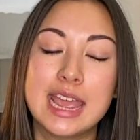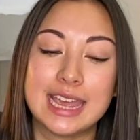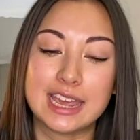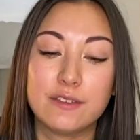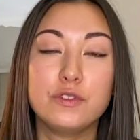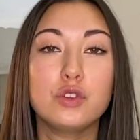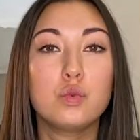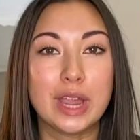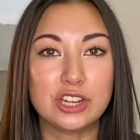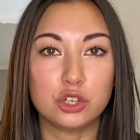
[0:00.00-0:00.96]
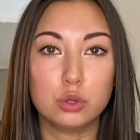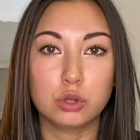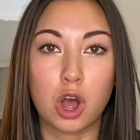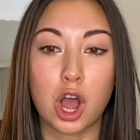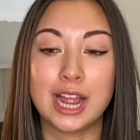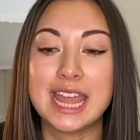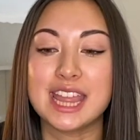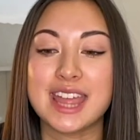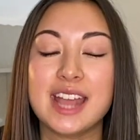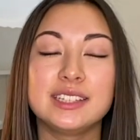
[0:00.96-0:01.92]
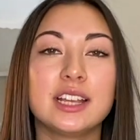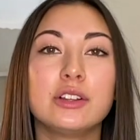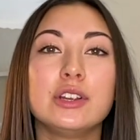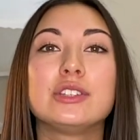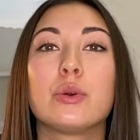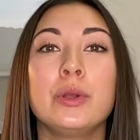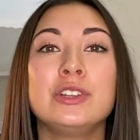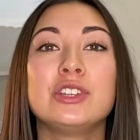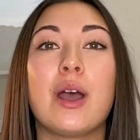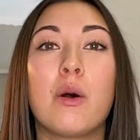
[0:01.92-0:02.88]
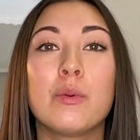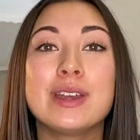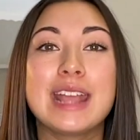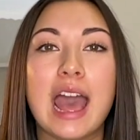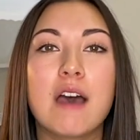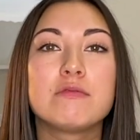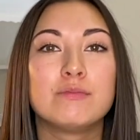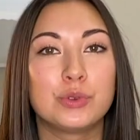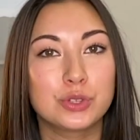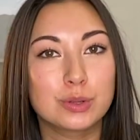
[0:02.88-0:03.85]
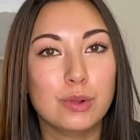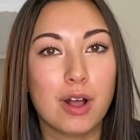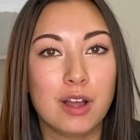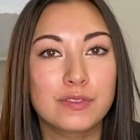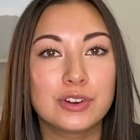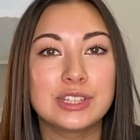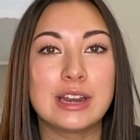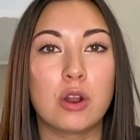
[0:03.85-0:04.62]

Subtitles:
If you wait too long, that seller is going to already have multiple offers and